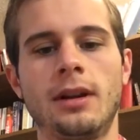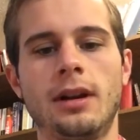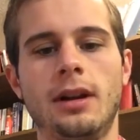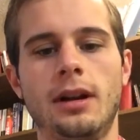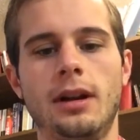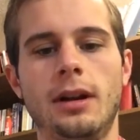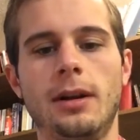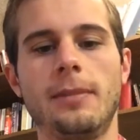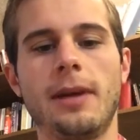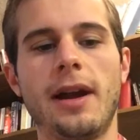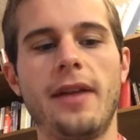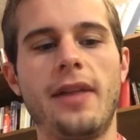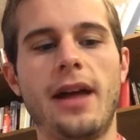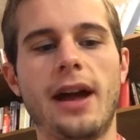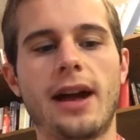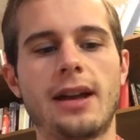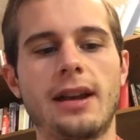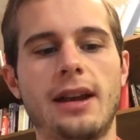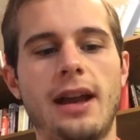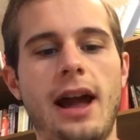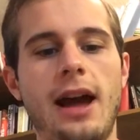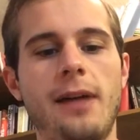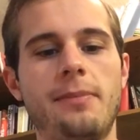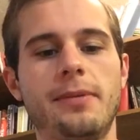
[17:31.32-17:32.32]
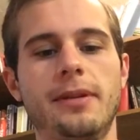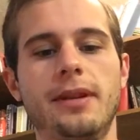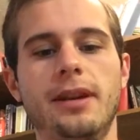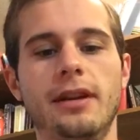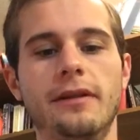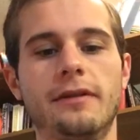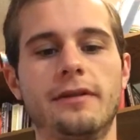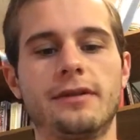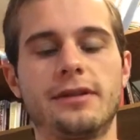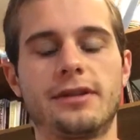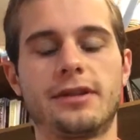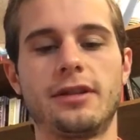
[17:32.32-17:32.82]
Um, and that can happen
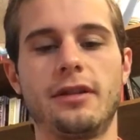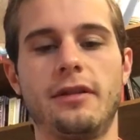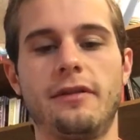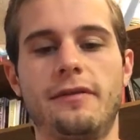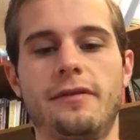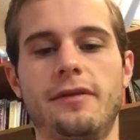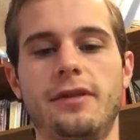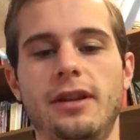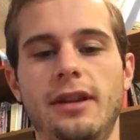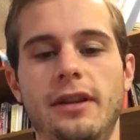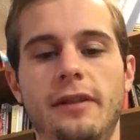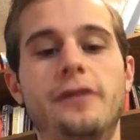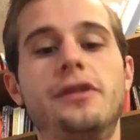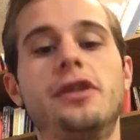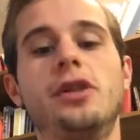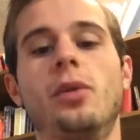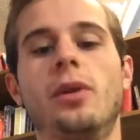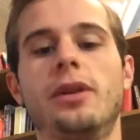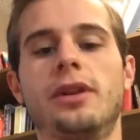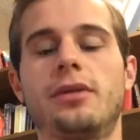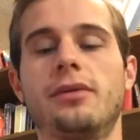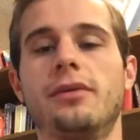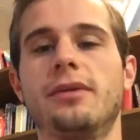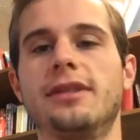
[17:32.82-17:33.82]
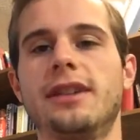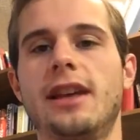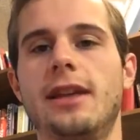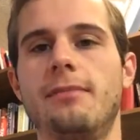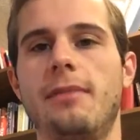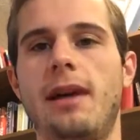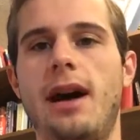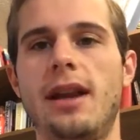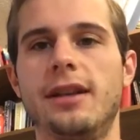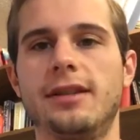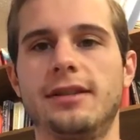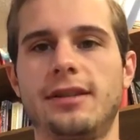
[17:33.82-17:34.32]
if so if, if she went to a Zen
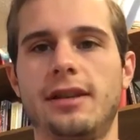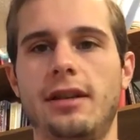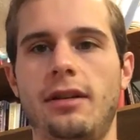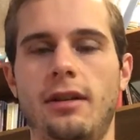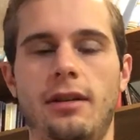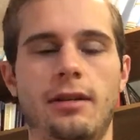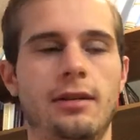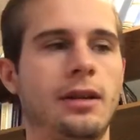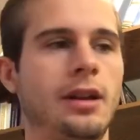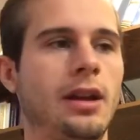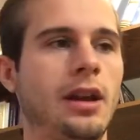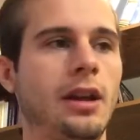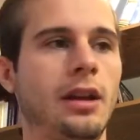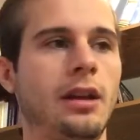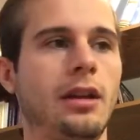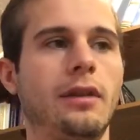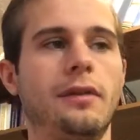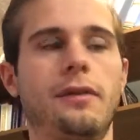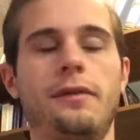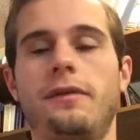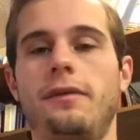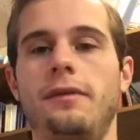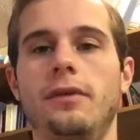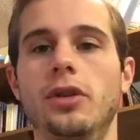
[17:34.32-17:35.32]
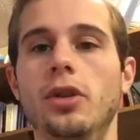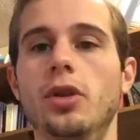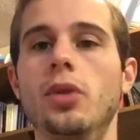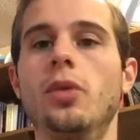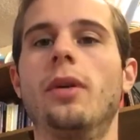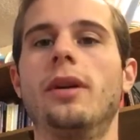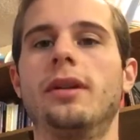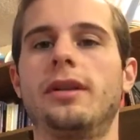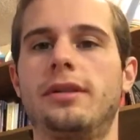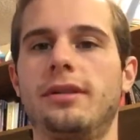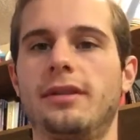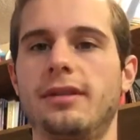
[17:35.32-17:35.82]
monastery. If you
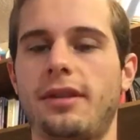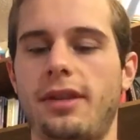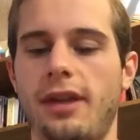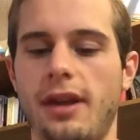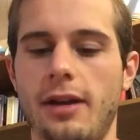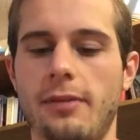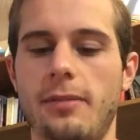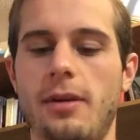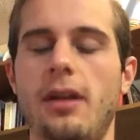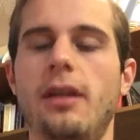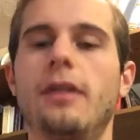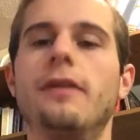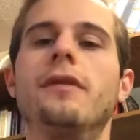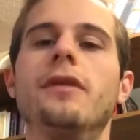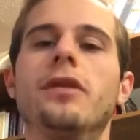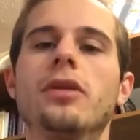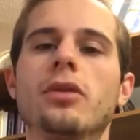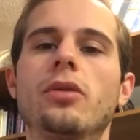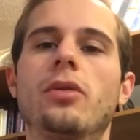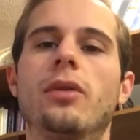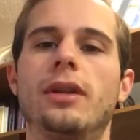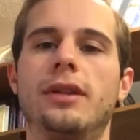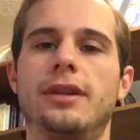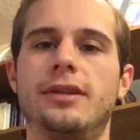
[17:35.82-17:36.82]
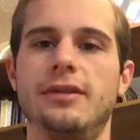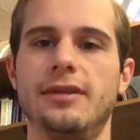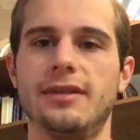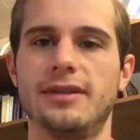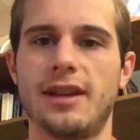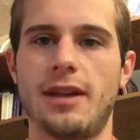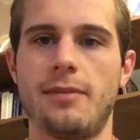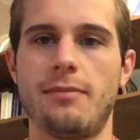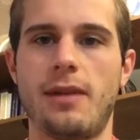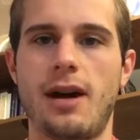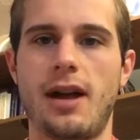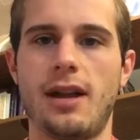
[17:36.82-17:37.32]
went think about if you went to a
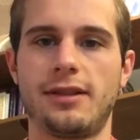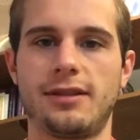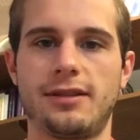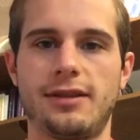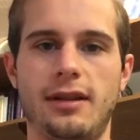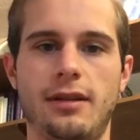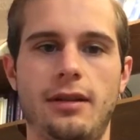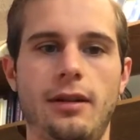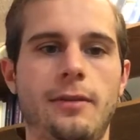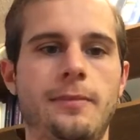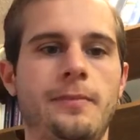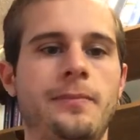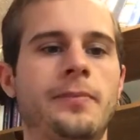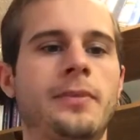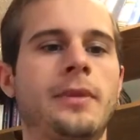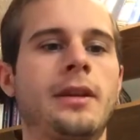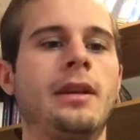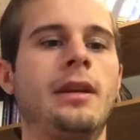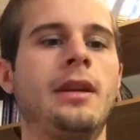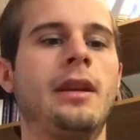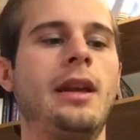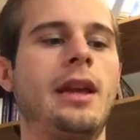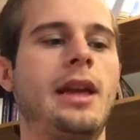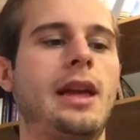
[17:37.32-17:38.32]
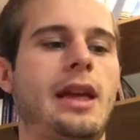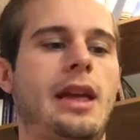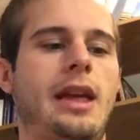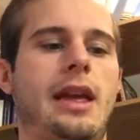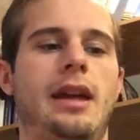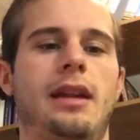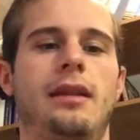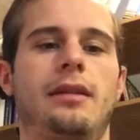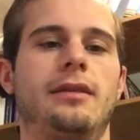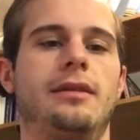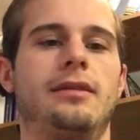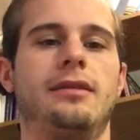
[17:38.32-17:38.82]
Zen monastery
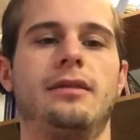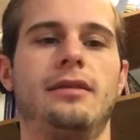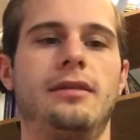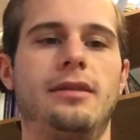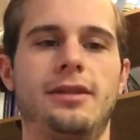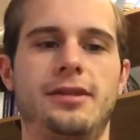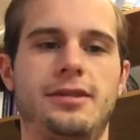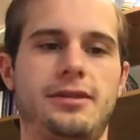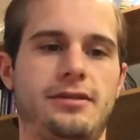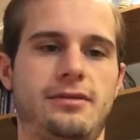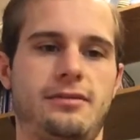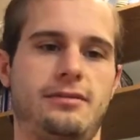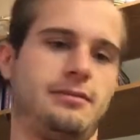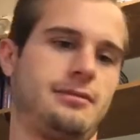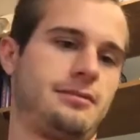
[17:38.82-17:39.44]
and this